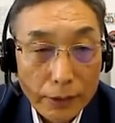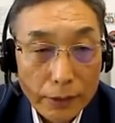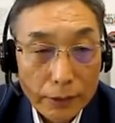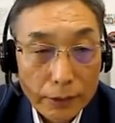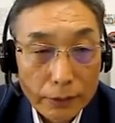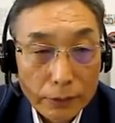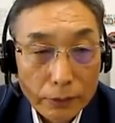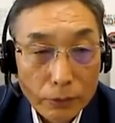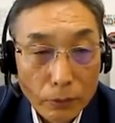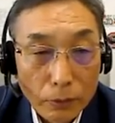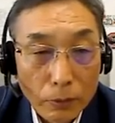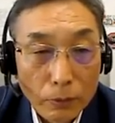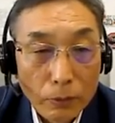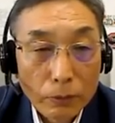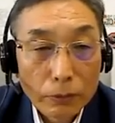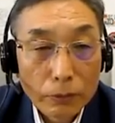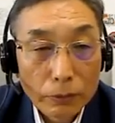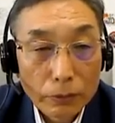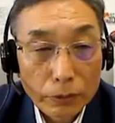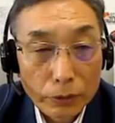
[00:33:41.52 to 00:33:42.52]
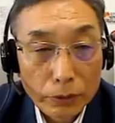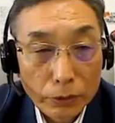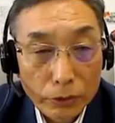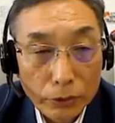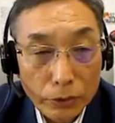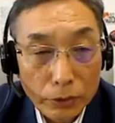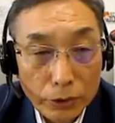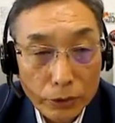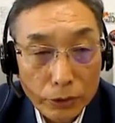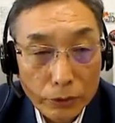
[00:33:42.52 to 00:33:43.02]
In Egypt,
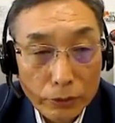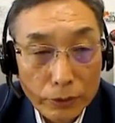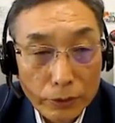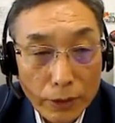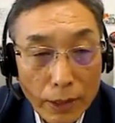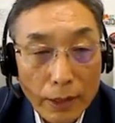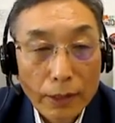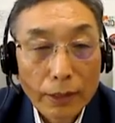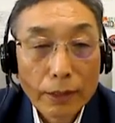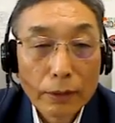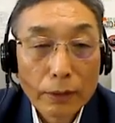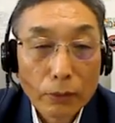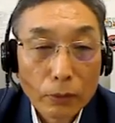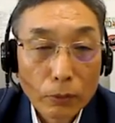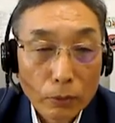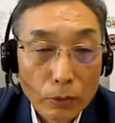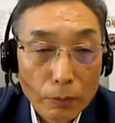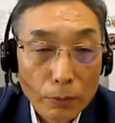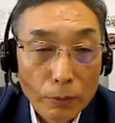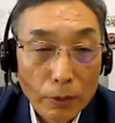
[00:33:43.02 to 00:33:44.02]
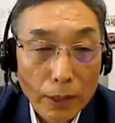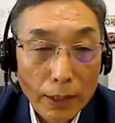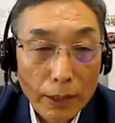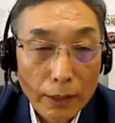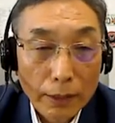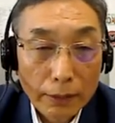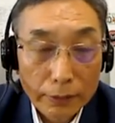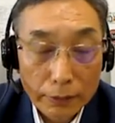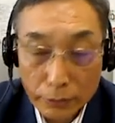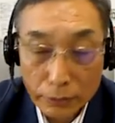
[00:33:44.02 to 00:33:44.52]

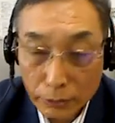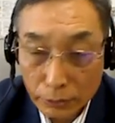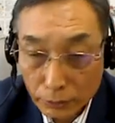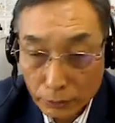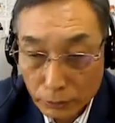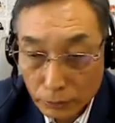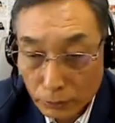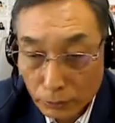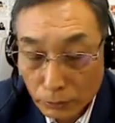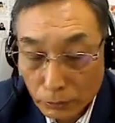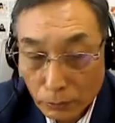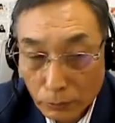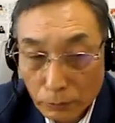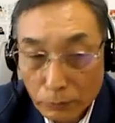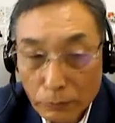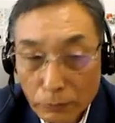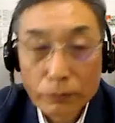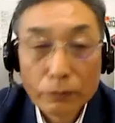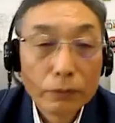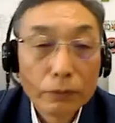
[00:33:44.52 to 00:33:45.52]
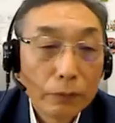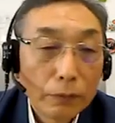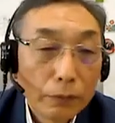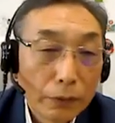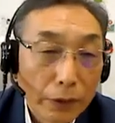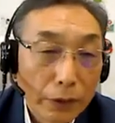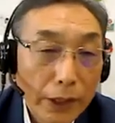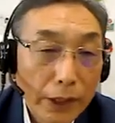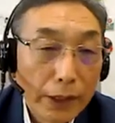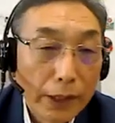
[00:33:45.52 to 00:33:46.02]
teachers uh, appoint
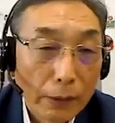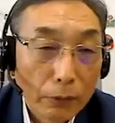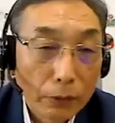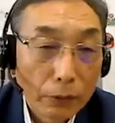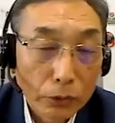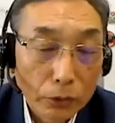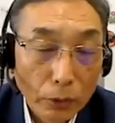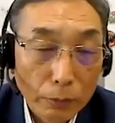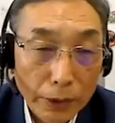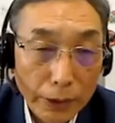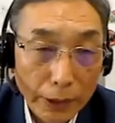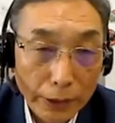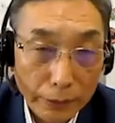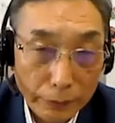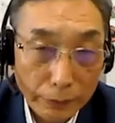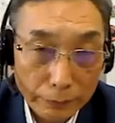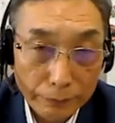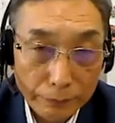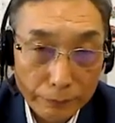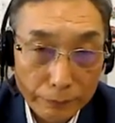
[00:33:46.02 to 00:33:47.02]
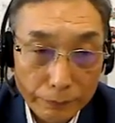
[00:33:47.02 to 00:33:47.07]
the student,